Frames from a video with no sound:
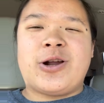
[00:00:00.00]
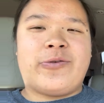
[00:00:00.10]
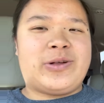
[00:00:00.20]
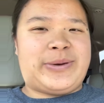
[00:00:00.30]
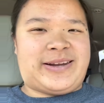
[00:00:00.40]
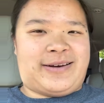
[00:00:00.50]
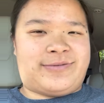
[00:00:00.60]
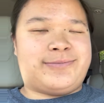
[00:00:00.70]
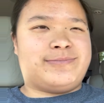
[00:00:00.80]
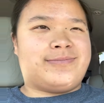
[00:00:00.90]
hopefully be enough.
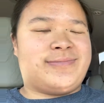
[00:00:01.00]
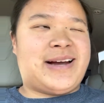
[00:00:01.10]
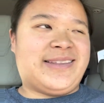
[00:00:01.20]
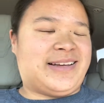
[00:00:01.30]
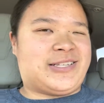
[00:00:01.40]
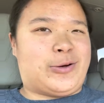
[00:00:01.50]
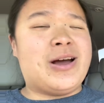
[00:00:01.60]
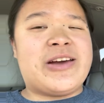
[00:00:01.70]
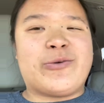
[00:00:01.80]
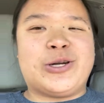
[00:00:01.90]
I think so.
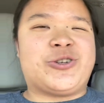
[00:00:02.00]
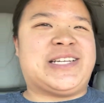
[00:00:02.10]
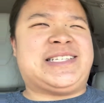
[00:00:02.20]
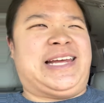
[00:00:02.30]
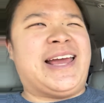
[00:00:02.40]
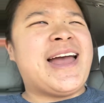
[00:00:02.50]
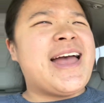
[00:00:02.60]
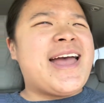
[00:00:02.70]
Not everyone drinks tea.